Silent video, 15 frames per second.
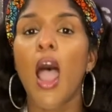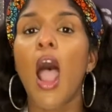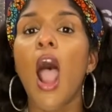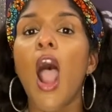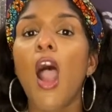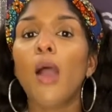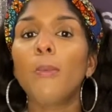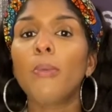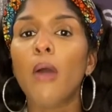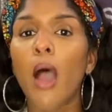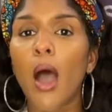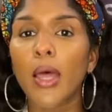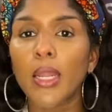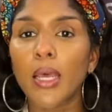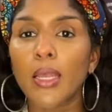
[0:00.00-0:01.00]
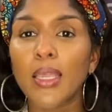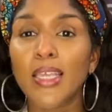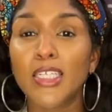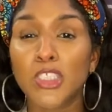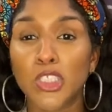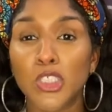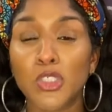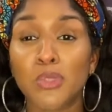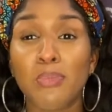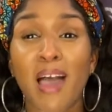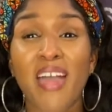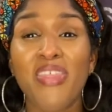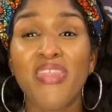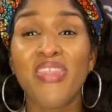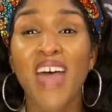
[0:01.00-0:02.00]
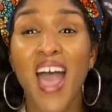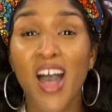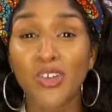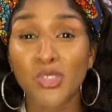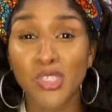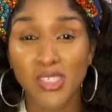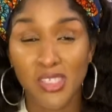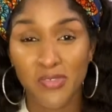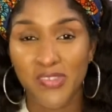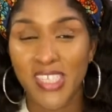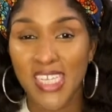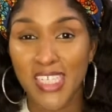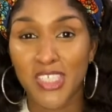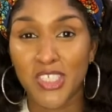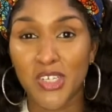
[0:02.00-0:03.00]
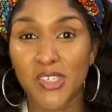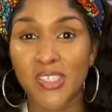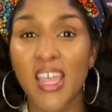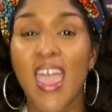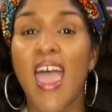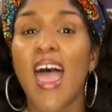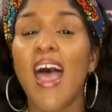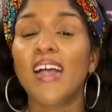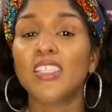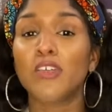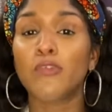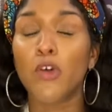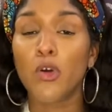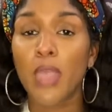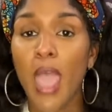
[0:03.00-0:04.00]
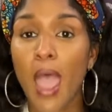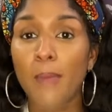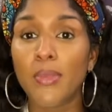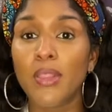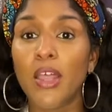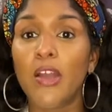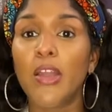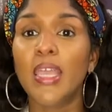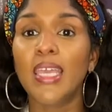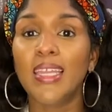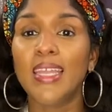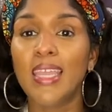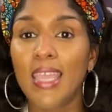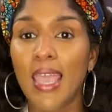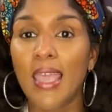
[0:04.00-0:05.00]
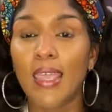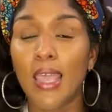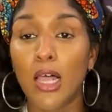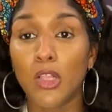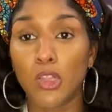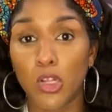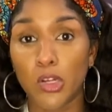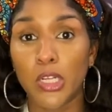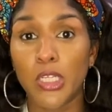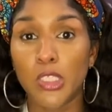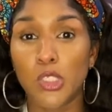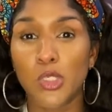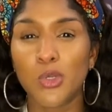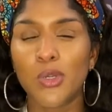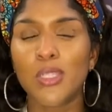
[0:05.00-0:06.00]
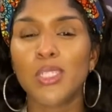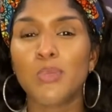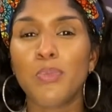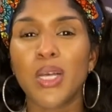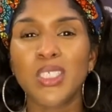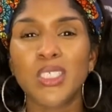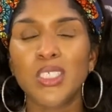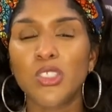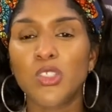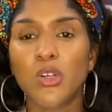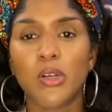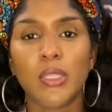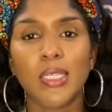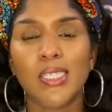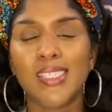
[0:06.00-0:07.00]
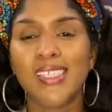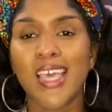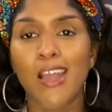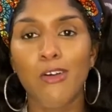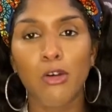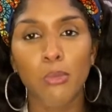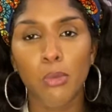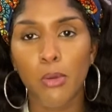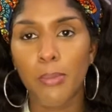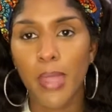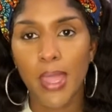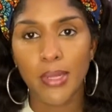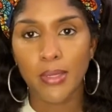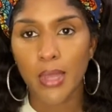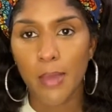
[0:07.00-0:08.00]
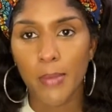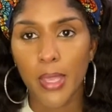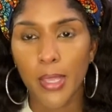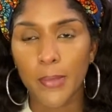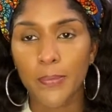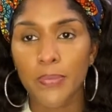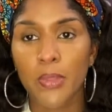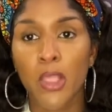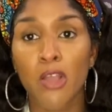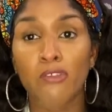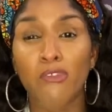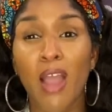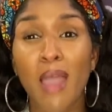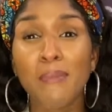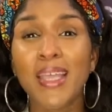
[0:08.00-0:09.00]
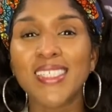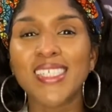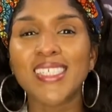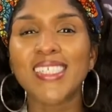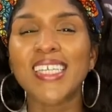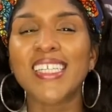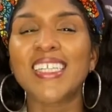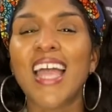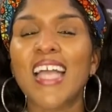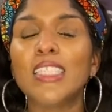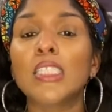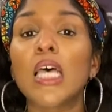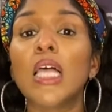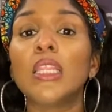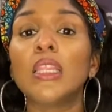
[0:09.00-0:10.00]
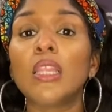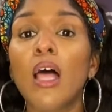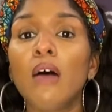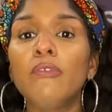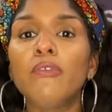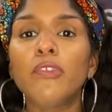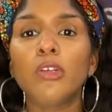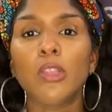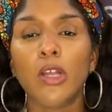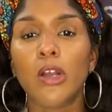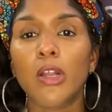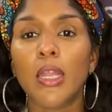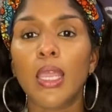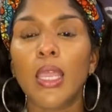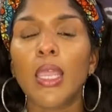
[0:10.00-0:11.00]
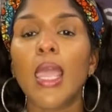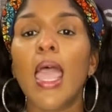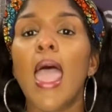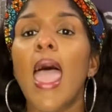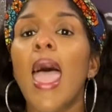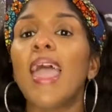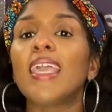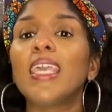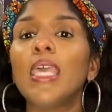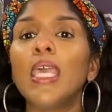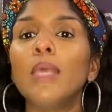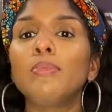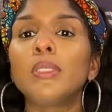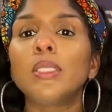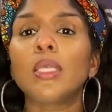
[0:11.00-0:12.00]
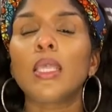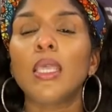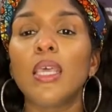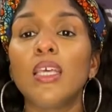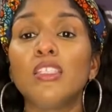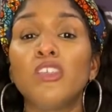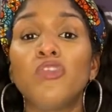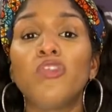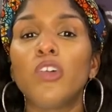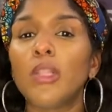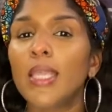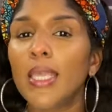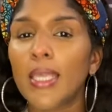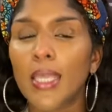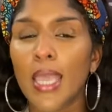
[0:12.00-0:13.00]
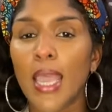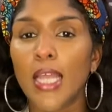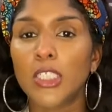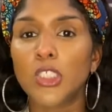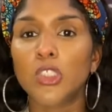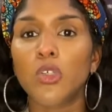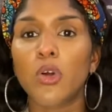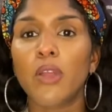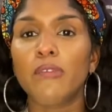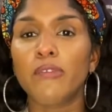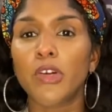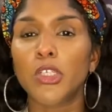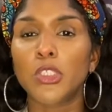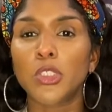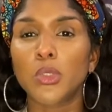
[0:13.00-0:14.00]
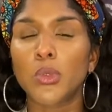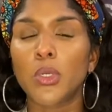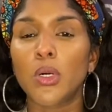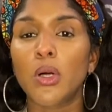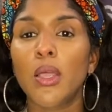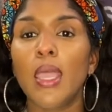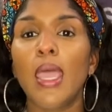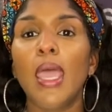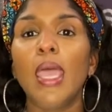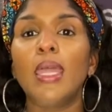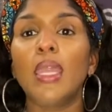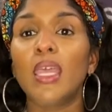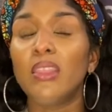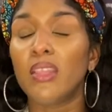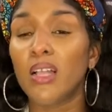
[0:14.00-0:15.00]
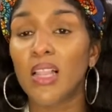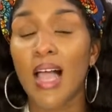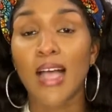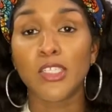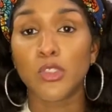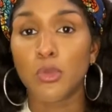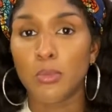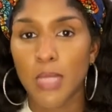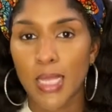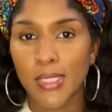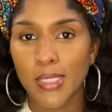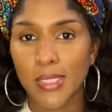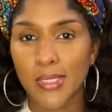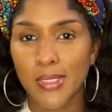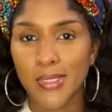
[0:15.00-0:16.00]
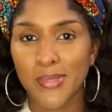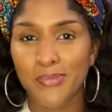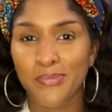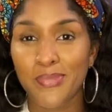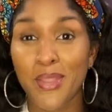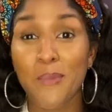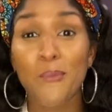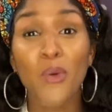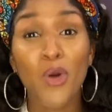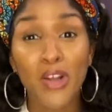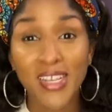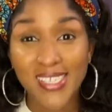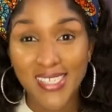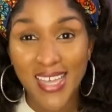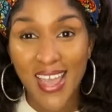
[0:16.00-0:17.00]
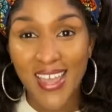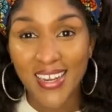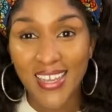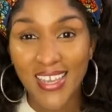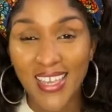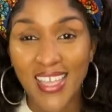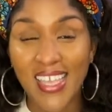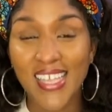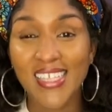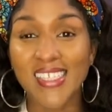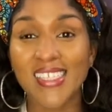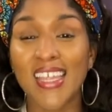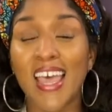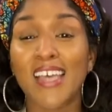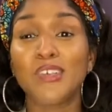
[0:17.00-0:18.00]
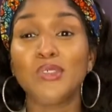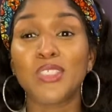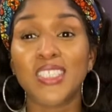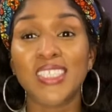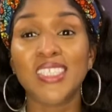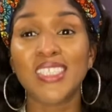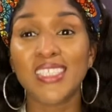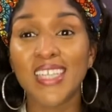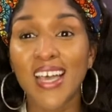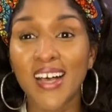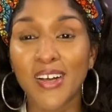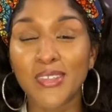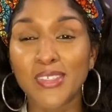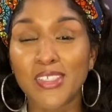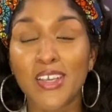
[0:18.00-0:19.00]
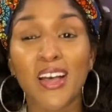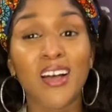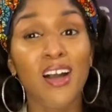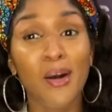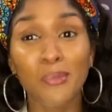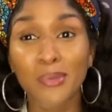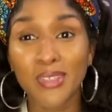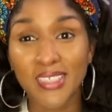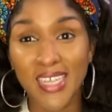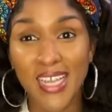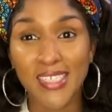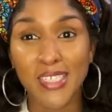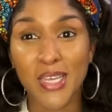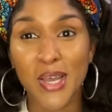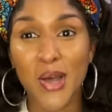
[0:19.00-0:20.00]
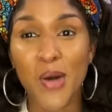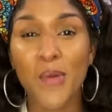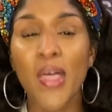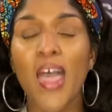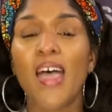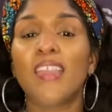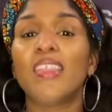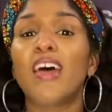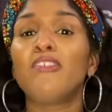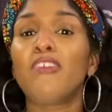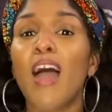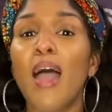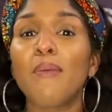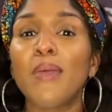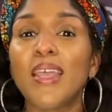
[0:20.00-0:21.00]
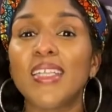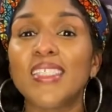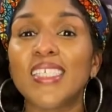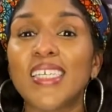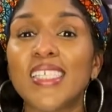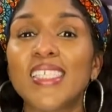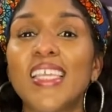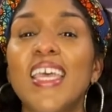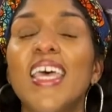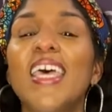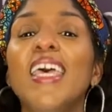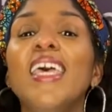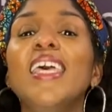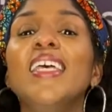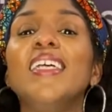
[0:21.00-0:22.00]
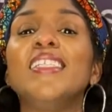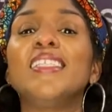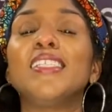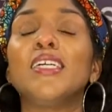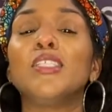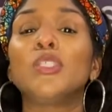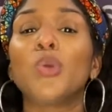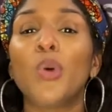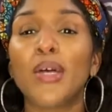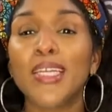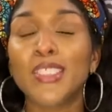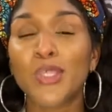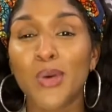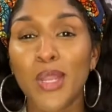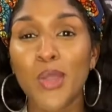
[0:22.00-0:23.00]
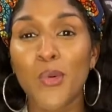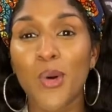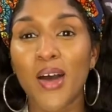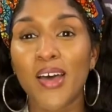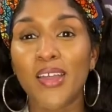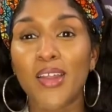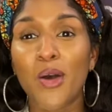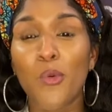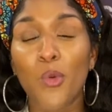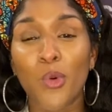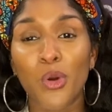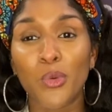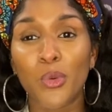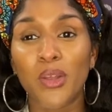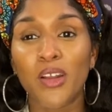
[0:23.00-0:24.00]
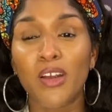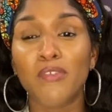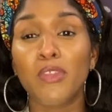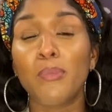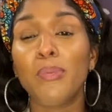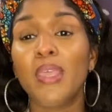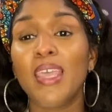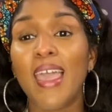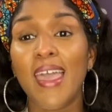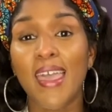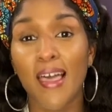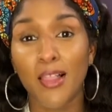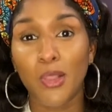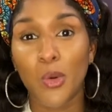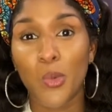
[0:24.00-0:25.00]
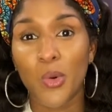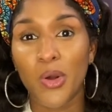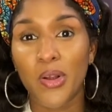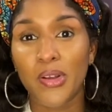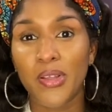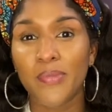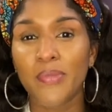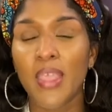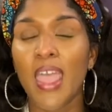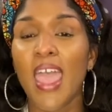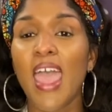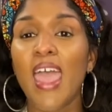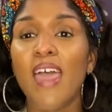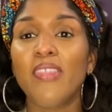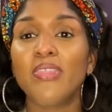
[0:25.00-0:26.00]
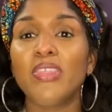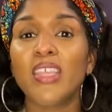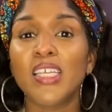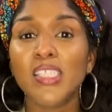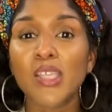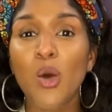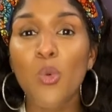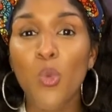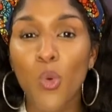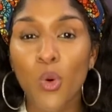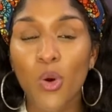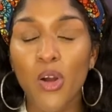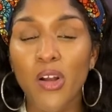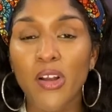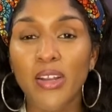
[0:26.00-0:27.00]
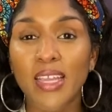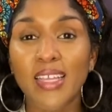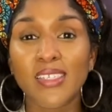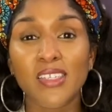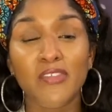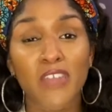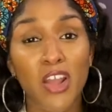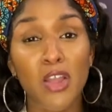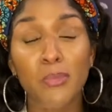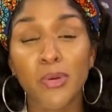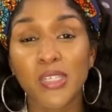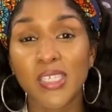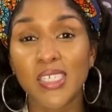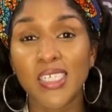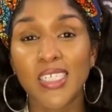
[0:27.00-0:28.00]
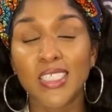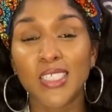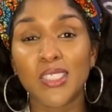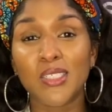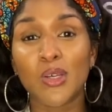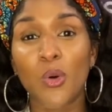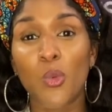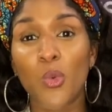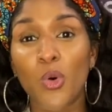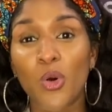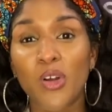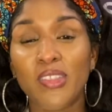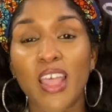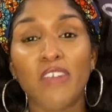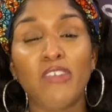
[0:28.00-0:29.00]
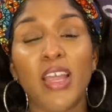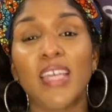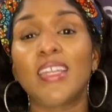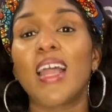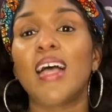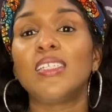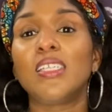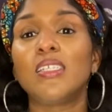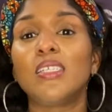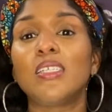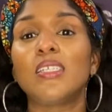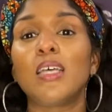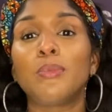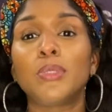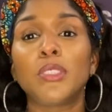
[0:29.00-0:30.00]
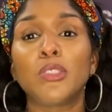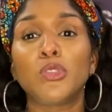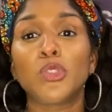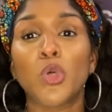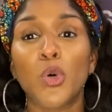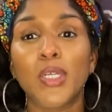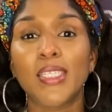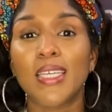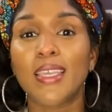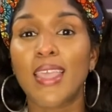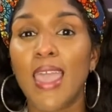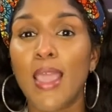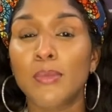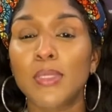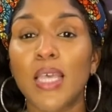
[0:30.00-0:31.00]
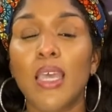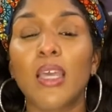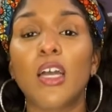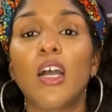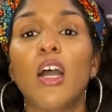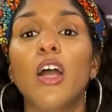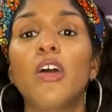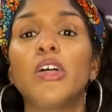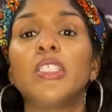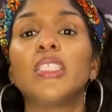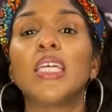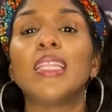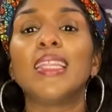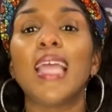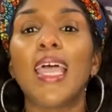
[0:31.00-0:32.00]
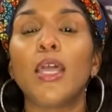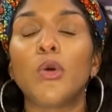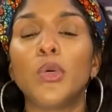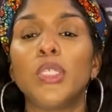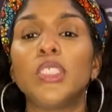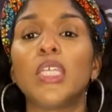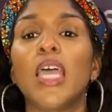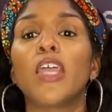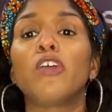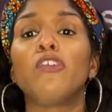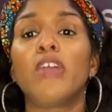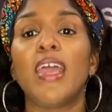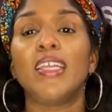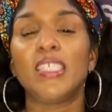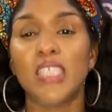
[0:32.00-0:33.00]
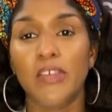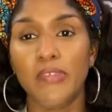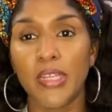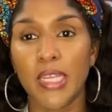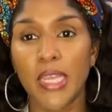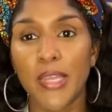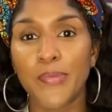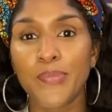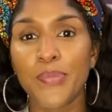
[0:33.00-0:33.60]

Our product is used by thousands of teachers as a vocabulary and EAL learning tool, especially during this terrible pandemic. Rhymantics ignites love for learning and keeps kids fully engaged during virtual and in the classroom lessons. More exciting is that it was just announced a couple of days ago that Rhymantics is the 2021 award winner of the PAL Award. And this award is a very prestigious award that recognizes exceptional toys and games that encourage language and creativity.